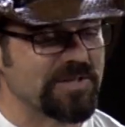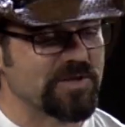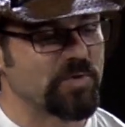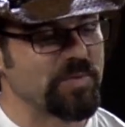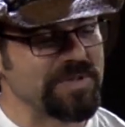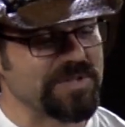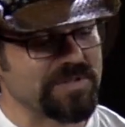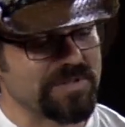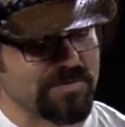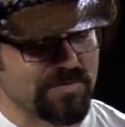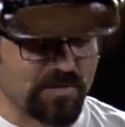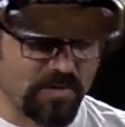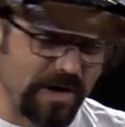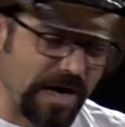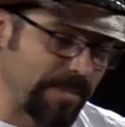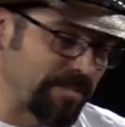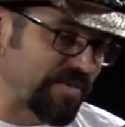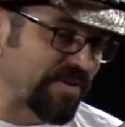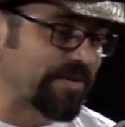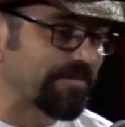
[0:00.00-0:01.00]
So we
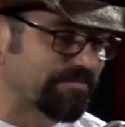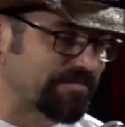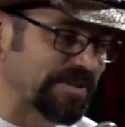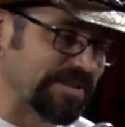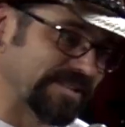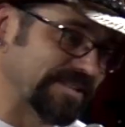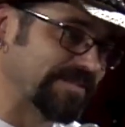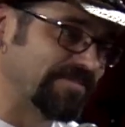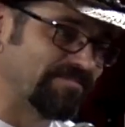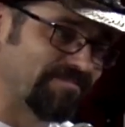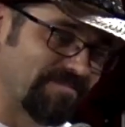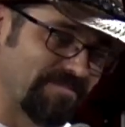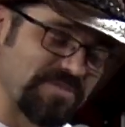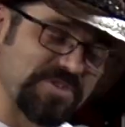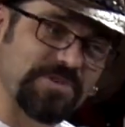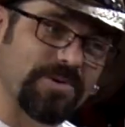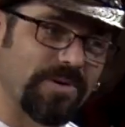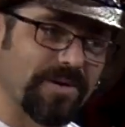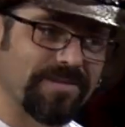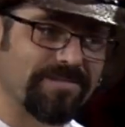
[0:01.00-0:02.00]
scrapped it and
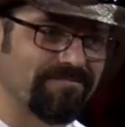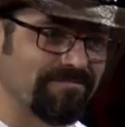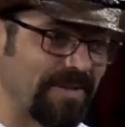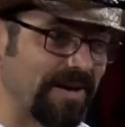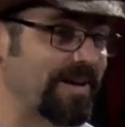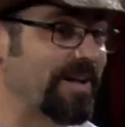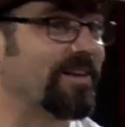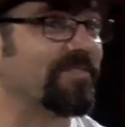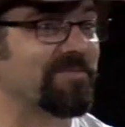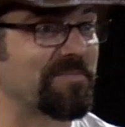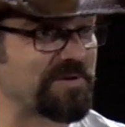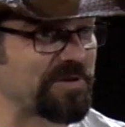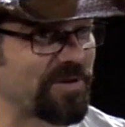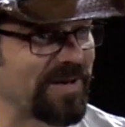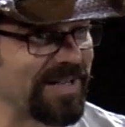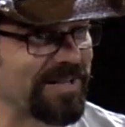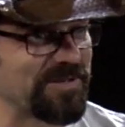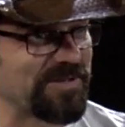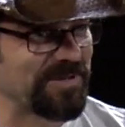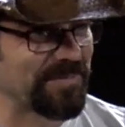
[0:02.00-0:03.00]
started again from
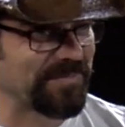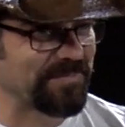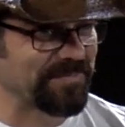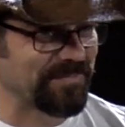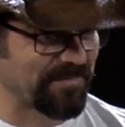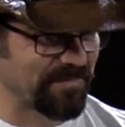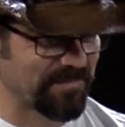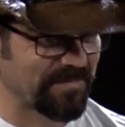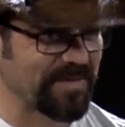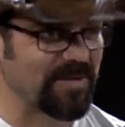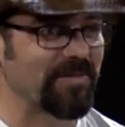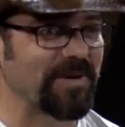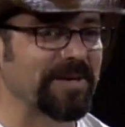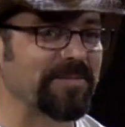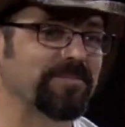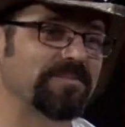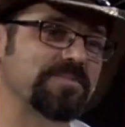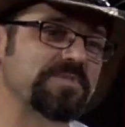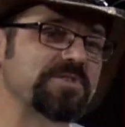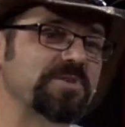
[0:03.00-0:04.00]
scratch. Started again, yeah. Right.